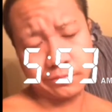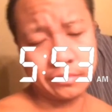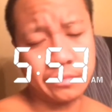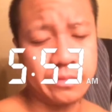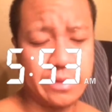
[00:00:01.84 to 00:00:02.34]

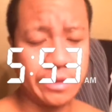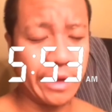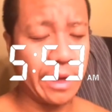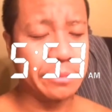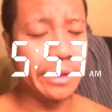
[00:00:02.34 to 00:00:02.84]
It's
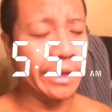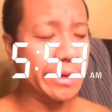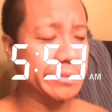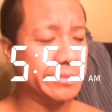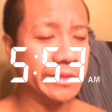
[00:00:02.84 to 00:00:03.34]
game
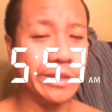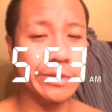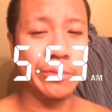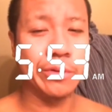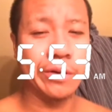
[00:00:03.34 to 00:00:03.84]
day.
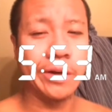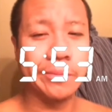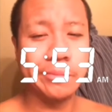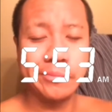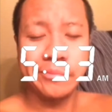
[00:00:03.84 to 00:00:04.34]
Just woke up.